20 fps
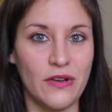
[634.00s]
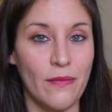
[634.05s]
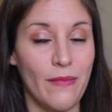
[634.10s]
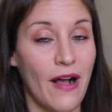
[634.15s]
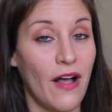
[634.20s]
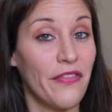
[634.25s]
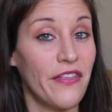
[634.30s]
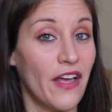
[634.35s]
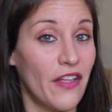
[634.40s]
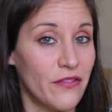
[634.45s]

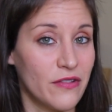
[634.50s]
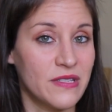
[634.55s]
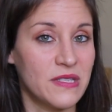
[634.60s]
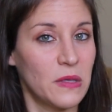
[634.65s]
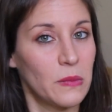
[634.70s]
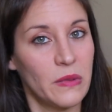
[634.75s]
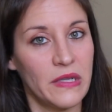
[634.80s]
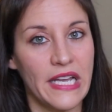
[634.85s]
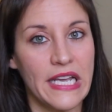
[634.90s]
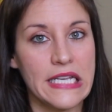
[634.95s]
about the other
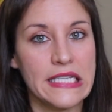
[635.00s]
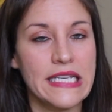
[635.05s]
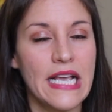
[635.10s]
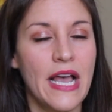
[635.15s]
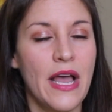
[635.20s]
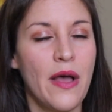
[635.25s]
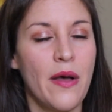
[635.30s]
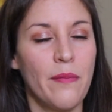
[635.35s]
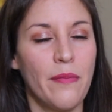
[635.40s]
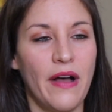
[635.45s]
siblings,
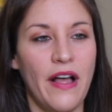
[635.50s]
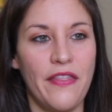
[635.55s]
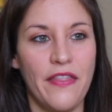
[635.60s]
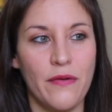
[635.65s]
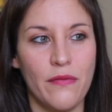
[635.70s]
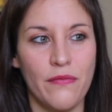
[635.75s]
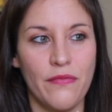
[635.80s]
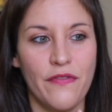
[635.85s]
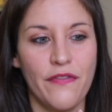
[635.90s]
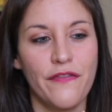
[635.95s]
but
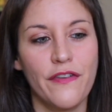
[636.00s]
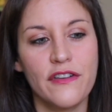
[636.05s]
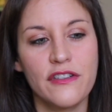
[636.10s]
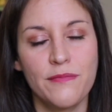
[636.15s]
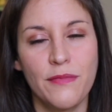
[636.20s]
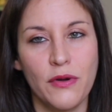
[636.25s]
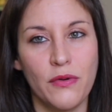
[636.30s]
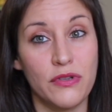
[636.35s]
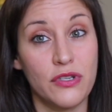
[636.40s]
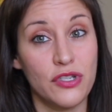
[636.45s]
the first
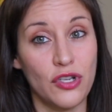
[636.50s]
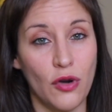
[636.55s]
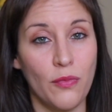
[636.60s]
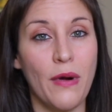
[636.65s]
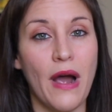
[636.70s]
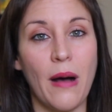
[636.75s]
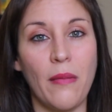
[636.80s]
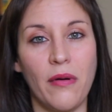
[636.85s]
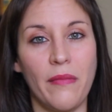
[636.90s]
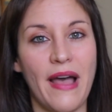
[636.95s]
book was so
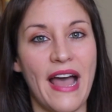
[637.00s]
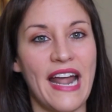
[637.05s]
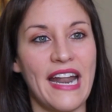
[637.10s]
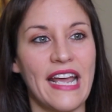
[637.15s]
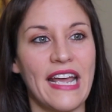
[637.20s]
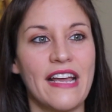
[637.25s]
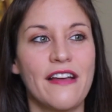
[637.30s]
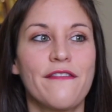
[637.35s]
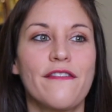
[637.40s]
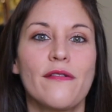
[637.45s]

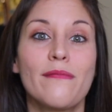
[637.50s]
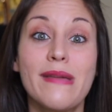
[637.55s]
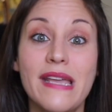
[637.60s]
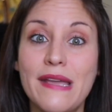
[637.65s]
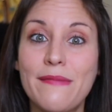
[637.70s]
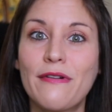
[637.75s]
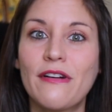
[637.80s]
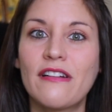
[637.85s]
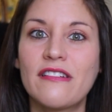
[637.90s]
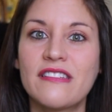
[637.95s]
problematic for
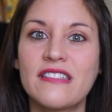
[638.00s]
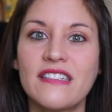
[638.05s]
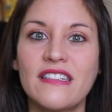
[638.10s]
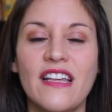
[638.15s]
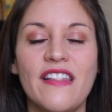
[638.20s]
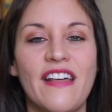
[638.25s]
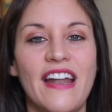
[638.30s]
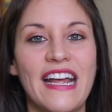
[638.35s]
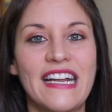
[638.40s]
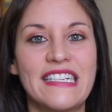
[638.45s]
me
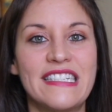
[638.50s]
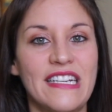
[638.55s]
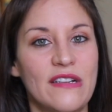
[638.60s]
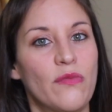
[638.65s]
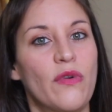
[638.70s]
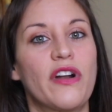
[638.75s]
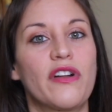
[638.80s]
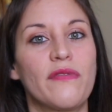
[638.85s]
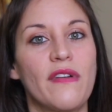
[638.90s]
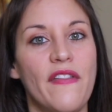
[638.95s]
personally that I didn't
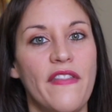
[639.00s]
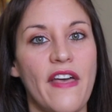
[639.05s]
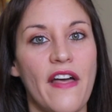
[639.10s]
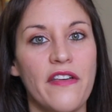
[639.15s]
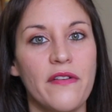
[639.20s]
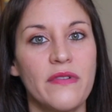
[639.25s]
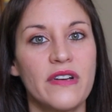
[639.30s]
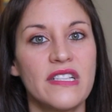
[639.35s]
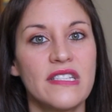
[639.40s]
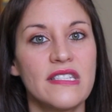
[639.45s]
want to read the
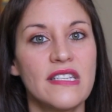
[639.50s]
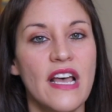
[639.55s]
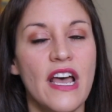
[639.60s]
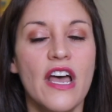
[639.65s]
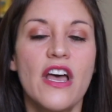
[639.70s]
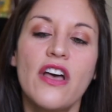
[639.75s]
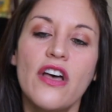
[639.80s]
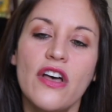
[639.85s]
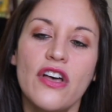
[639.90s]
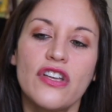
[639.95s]
other ones.
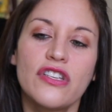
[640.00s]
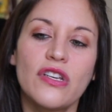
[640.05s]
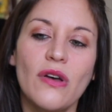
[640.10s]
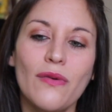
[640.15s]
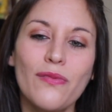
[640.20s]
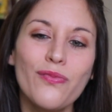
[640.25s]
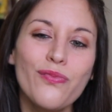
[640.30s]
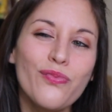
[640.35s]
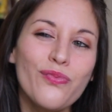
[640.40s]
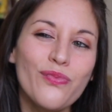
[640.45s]

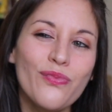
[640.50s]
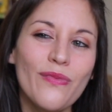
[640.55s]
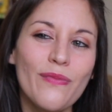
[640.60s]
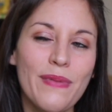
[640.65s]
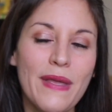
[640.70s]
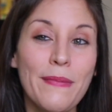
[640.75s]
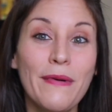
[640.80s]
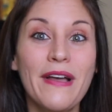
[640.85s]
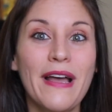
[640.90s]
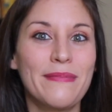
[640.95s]
So
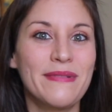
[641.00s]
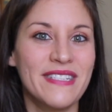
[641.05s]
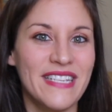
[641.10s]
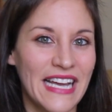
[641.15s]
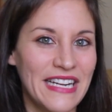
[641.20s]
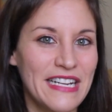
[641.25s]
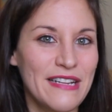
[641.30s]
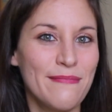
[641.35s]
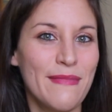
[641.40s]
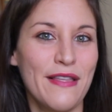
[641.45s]
people kept
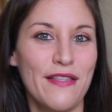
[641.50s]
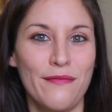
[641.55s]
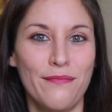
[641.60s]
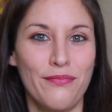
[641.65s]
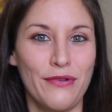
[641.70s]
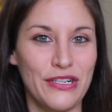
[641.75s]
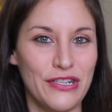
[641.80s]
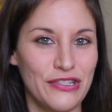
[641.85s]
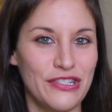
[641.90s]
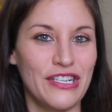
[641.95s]
sending me the
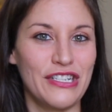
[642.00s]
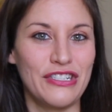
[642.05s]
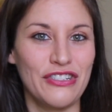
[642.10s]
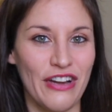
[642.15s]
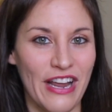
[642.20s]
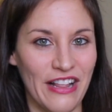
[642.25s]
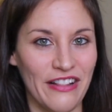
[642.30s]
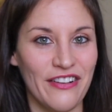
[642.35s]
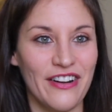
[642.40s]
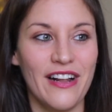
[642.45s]
Bridgerton
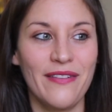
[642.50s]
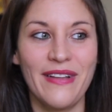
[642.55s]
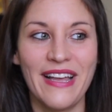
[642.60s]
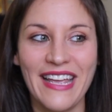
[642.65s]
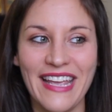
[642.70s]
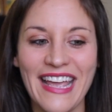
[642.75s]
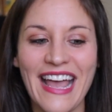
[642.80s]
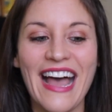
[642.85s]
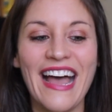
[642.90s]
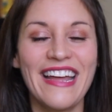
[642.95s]
trailer, and I'm
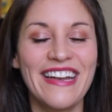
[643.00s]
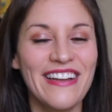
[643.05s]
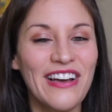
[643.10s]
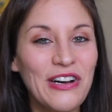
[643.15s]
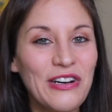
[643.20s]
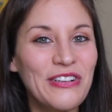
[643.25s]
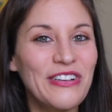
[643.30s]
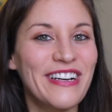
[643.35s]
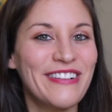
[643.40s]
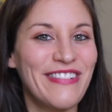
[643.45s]
like, yeah, I
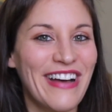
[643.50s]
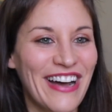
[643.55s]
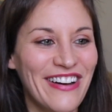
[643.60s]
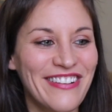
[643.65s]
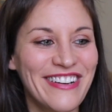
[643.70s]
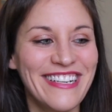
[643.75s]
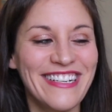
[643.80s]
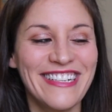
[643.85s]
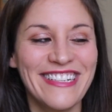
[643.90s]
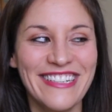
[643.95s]
know
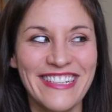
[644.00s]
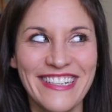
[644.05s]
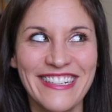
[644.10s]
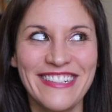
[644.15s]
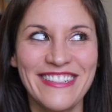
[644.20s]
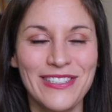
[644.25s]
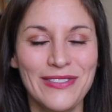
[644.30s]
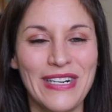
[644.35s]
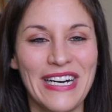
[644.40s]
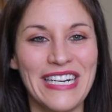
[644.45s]
about
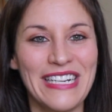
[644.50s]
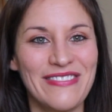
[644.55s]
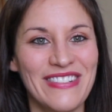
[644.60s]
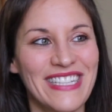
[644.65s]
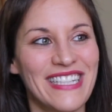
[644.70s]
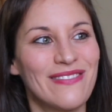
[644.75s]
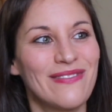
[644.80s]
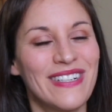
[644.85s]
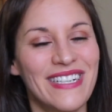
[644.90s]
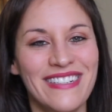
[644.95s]
it,
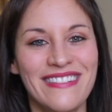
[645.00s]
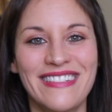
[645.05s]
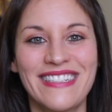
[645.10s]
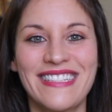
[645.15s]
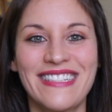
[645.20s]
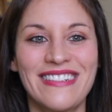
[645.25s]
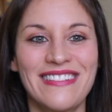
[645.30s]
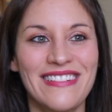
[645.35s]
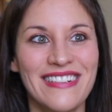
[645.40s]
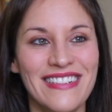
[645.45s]
but the book
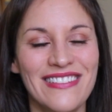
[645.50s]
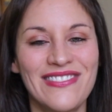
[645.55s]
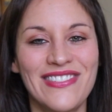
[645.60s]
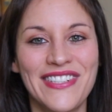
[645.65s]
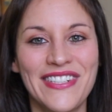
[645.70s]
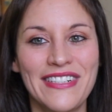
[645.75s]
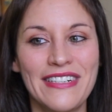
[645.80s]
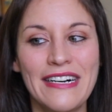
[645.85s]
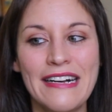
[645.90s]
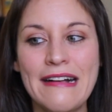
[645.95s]
was
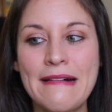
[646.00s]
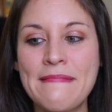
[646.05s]
horrible.